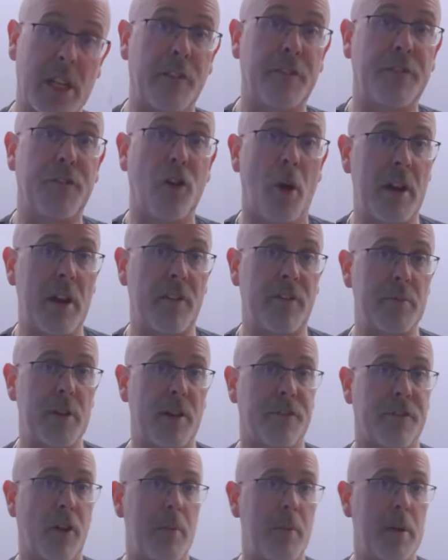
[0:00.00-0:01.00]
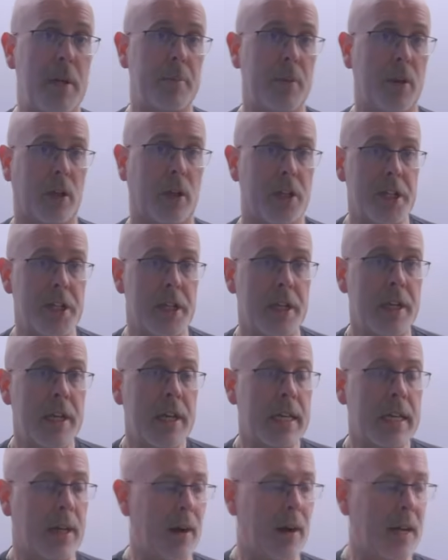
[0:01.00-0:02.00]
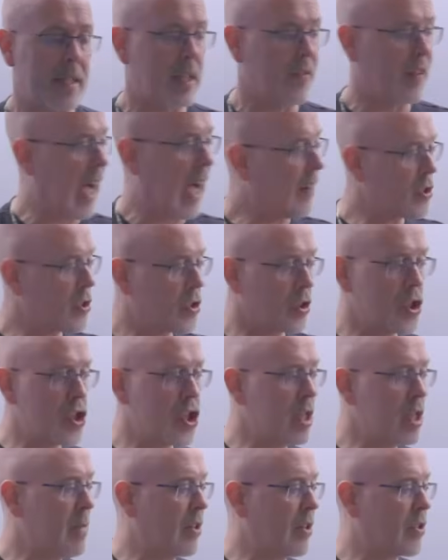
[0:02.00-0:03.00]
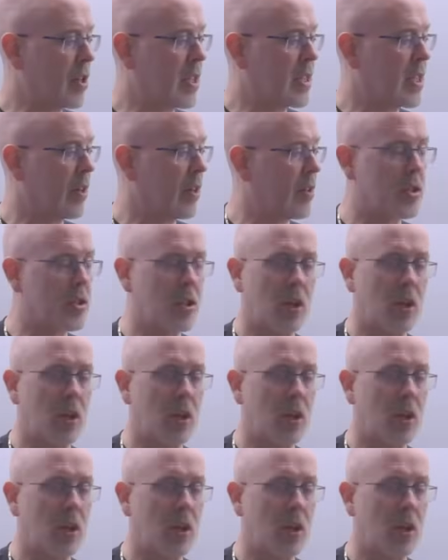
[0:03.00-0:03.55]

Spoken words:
a formula from your formula booklet. Now, as if you haven't done geometric series,